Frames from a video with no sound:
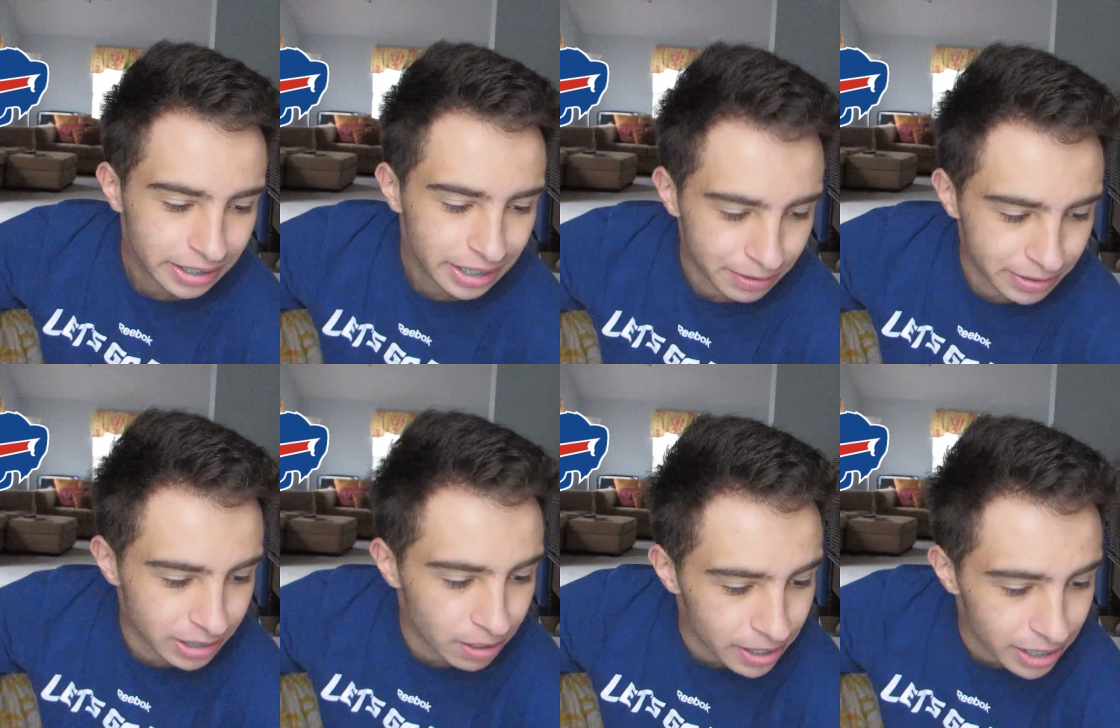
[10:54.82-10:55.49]

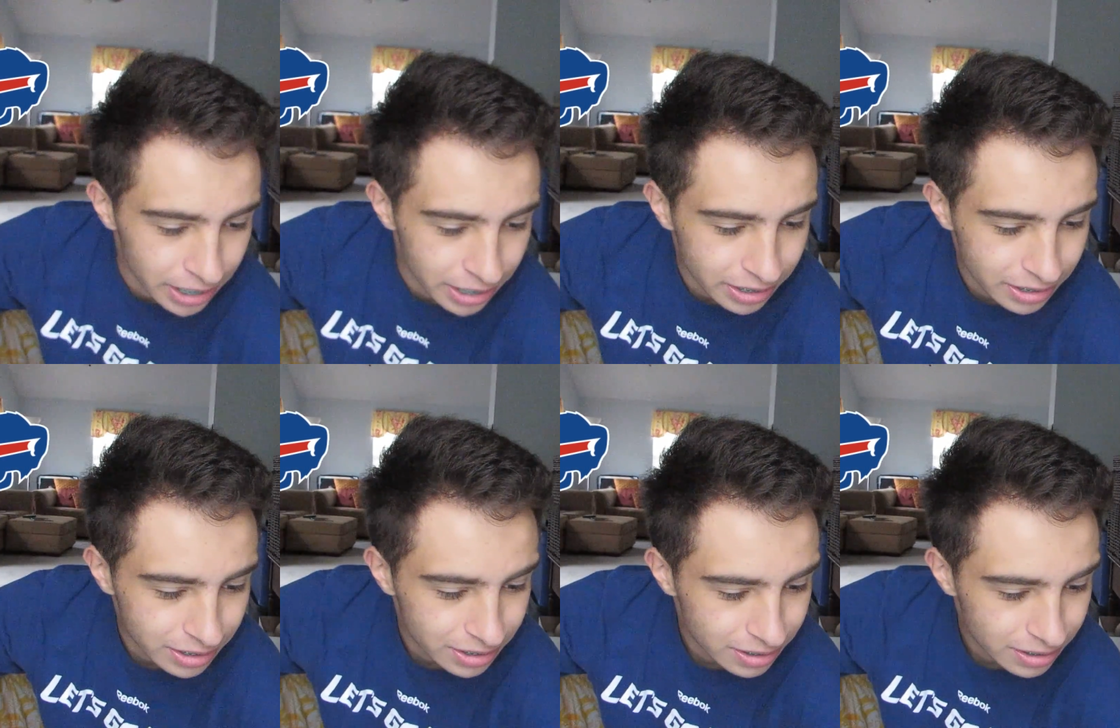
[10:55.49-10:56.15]
Arizona,
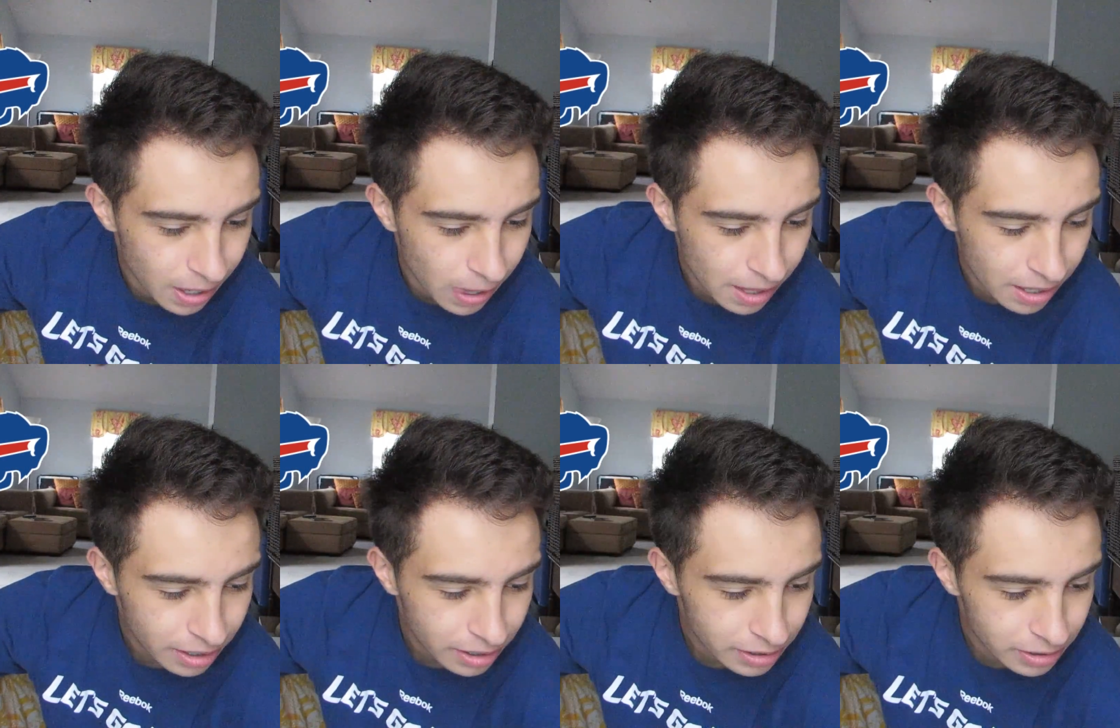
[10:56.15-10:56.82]

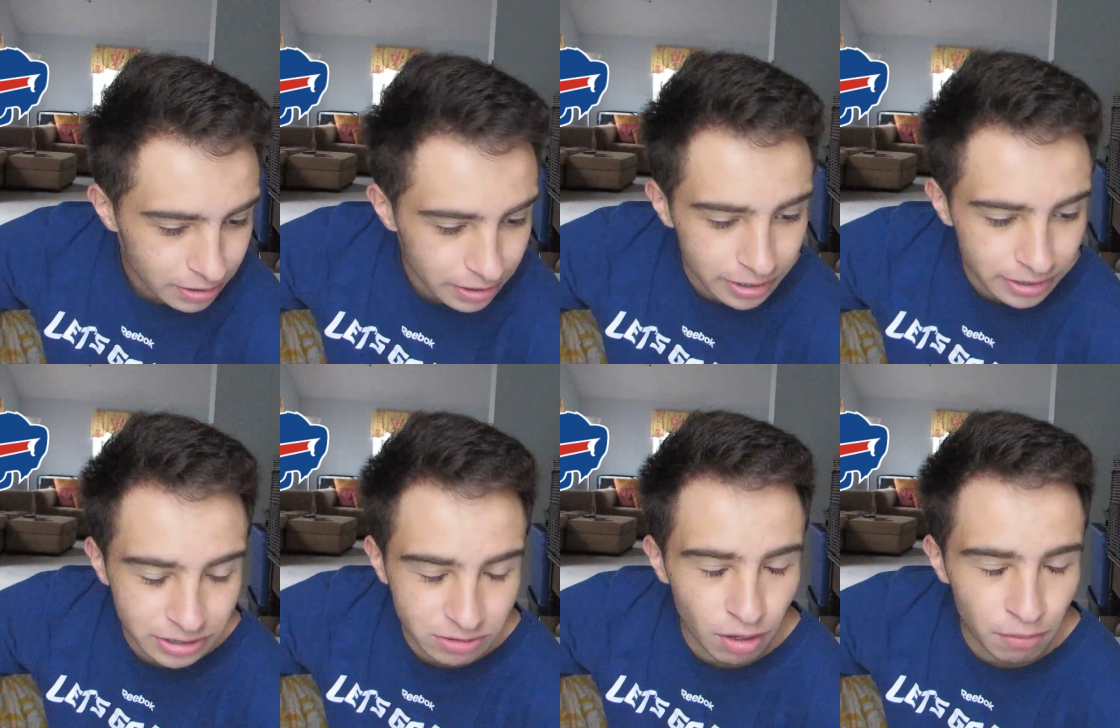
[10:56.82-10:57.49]
you're going
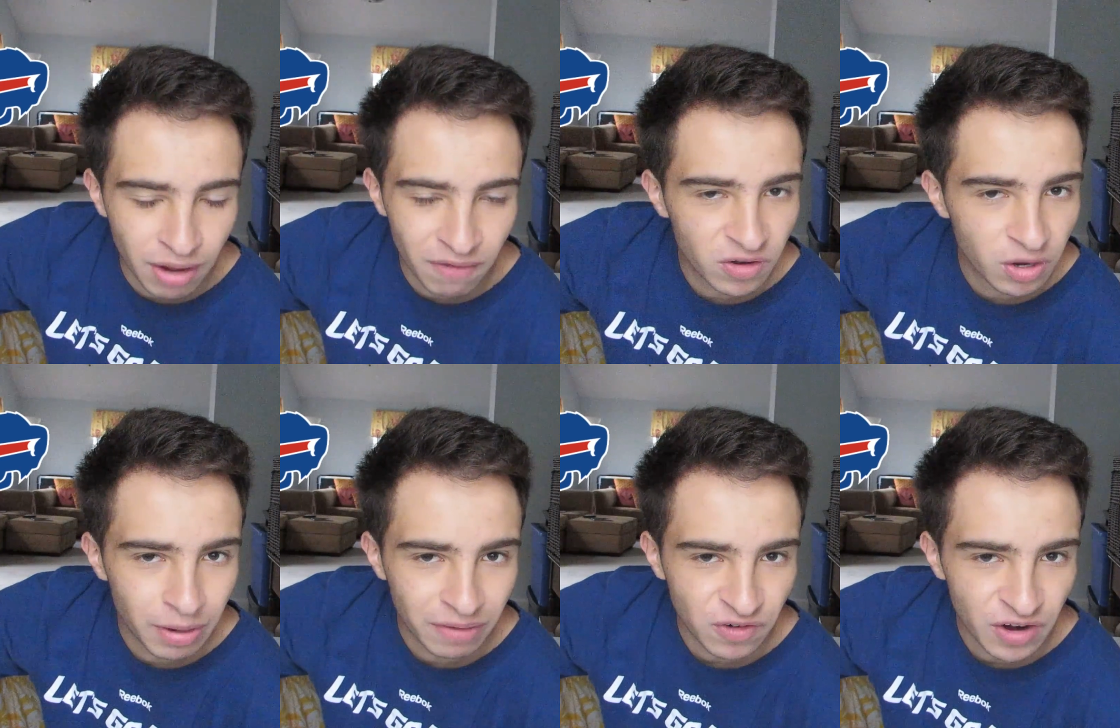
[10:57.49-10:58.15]
to destroy Buffalo,
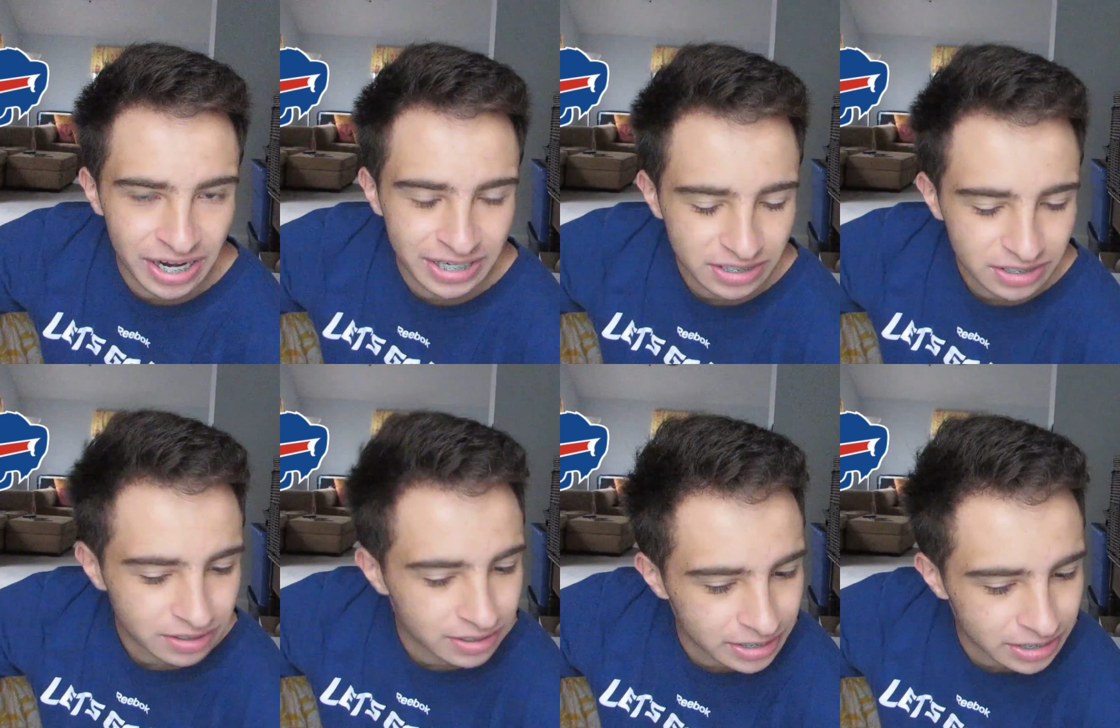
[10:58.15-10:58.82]
my friends.
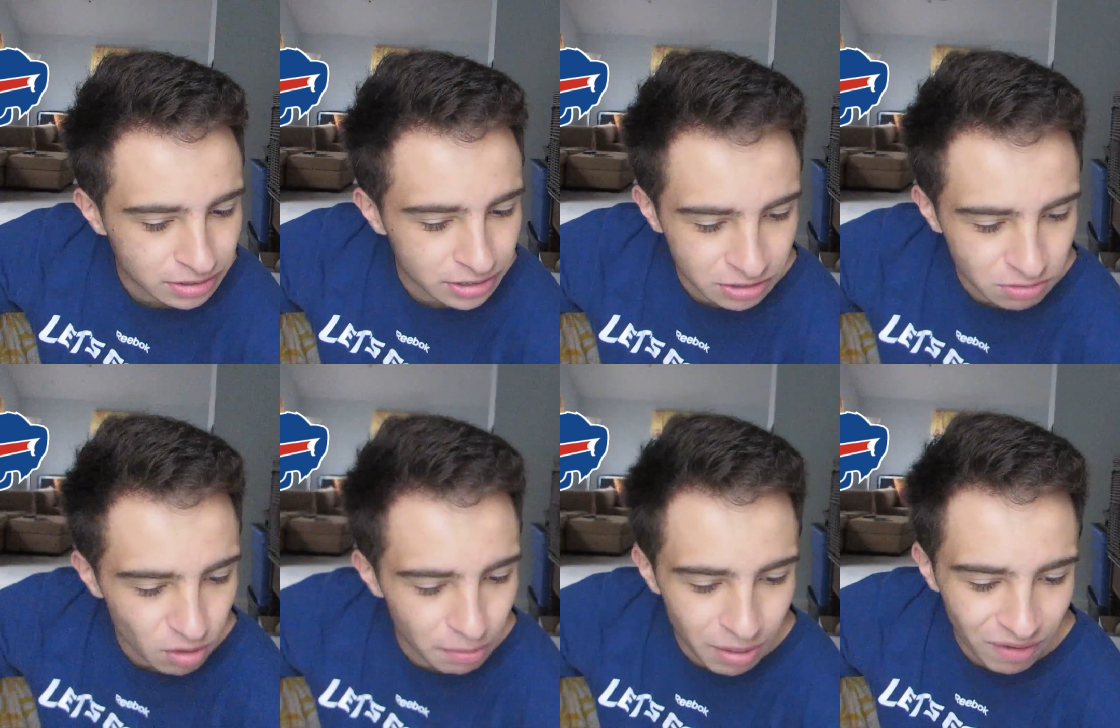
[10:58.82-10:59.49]
You're going to
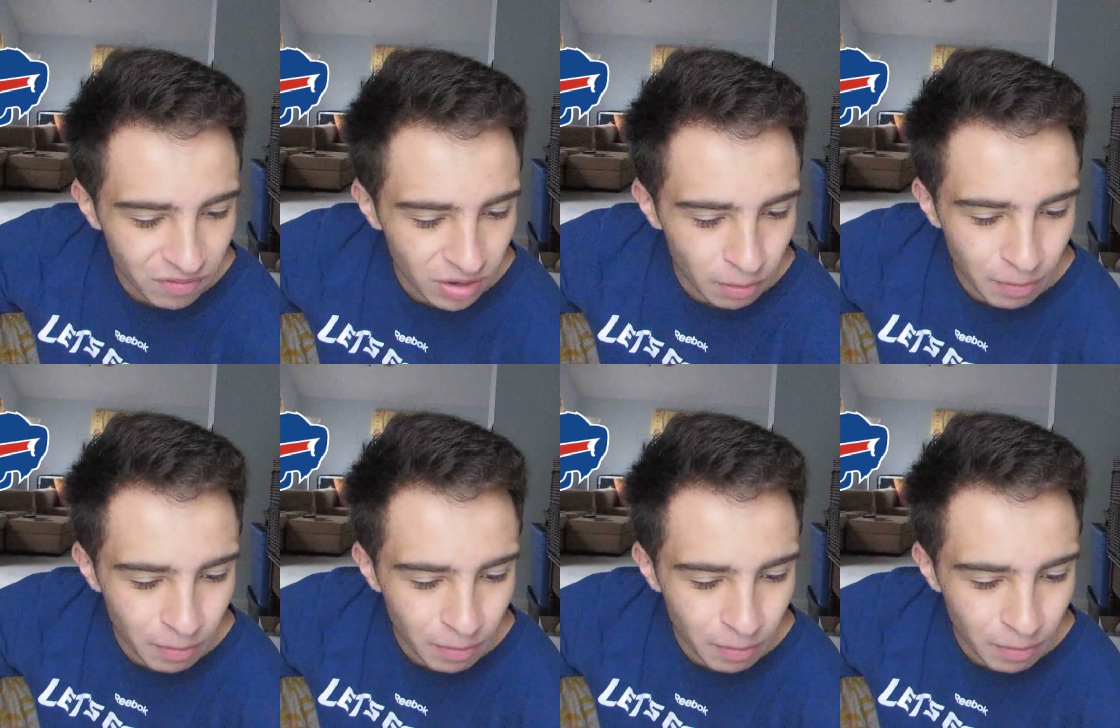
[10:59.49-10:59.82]
destroy Buffalo.